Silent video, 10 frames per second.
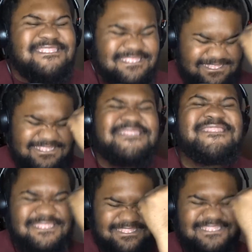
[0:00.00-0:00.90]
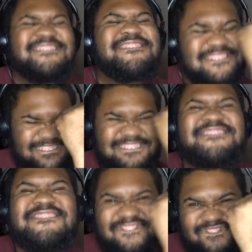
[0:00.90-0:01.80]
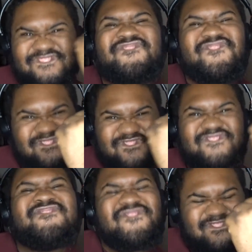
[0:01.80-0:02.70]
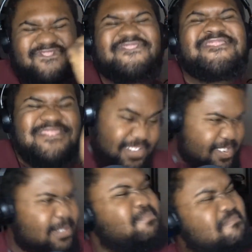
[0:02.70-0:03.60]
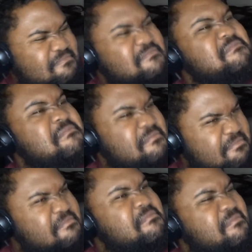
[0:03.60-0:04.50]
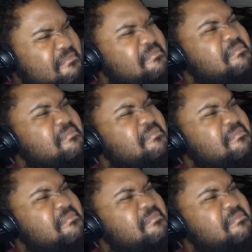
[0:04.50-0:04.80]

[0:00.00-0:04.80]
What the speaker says: I get elevated, I get elevated, I get